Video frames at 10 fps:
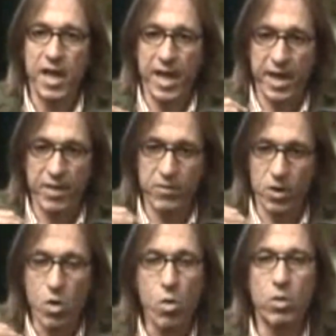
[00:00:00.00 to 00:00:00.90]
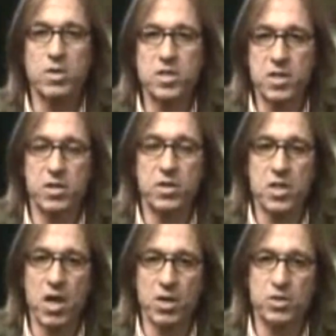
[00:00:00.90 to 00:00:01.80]
and the chords to their
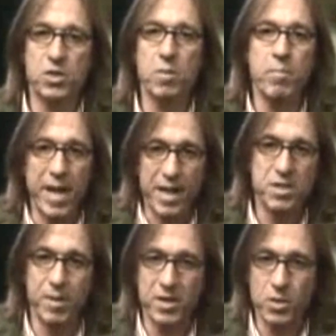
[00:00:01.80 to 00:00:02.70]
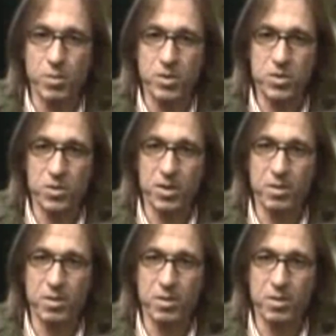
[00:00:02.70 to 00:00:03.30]
songs, took them back to my dormitory.